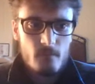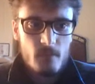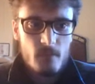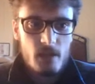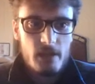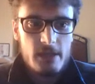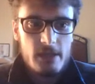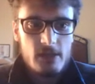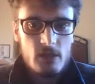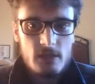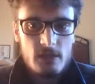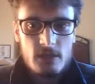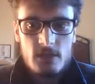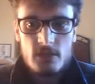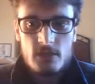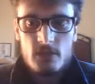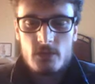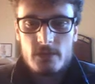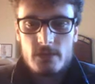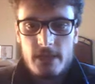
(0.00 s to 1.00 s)
In order to
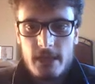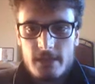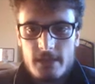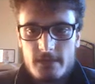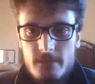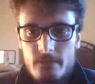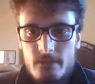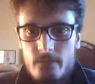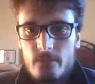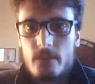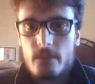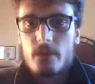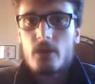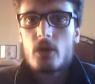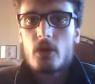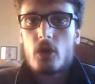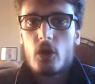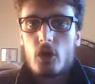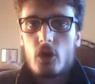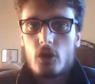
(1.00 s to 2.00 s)
do that,
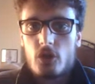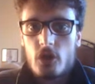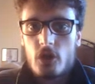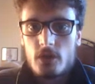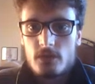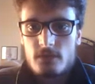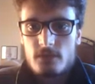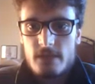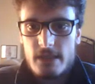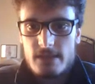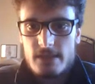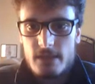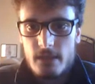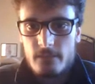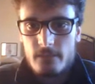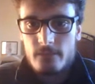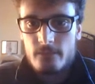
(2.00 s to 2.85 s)
go to Data